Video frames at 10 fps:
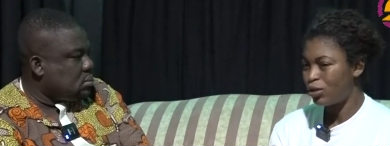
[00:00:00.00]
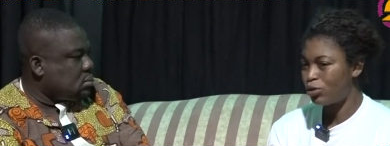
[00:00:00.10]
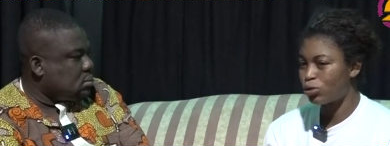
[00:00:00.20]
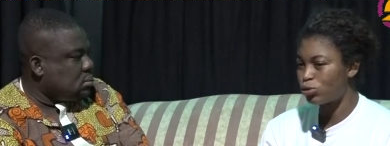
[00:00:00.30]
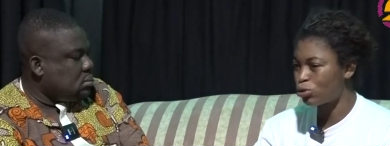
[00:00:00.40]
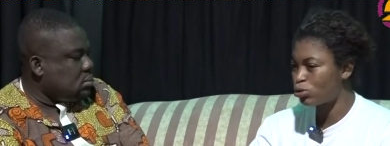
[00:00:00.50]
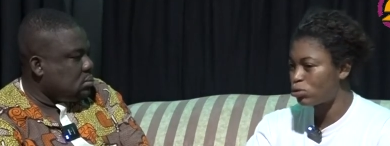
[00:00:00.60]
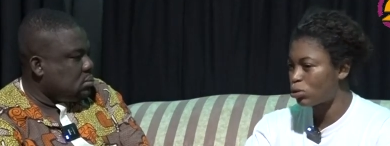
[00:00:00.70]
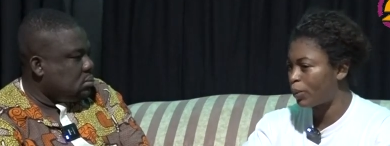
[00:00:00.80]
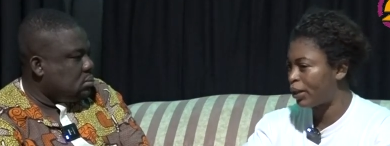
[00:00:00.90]
Speaker 1: you
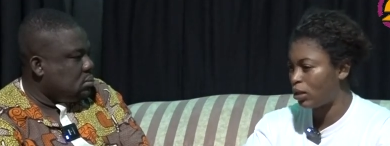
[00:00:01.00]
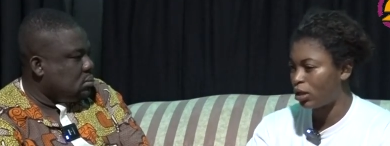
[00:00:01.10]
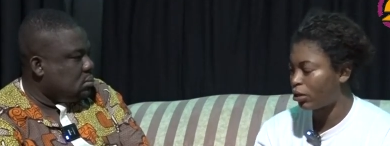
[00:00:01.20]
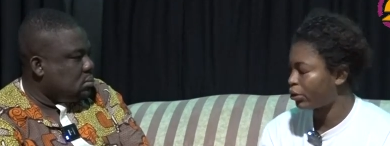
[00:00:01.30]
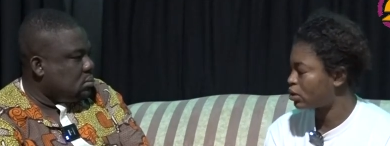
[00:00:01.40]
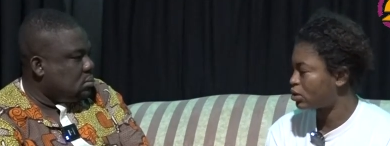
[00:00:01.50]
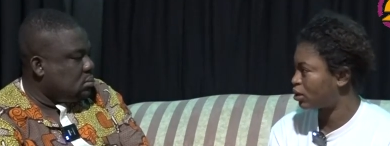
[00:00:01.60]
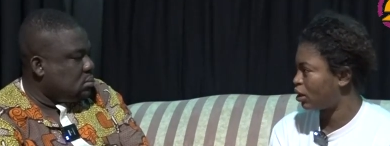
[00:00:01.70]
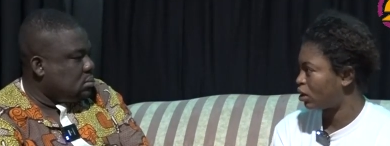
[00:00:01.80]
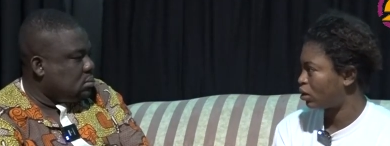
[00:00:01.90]
do so many
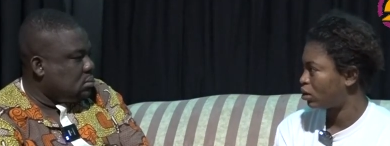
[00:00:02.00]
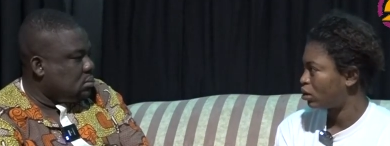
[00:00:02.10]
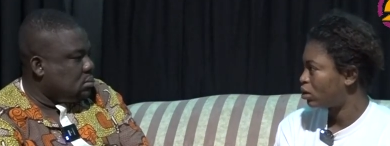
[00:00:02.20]
crazy things.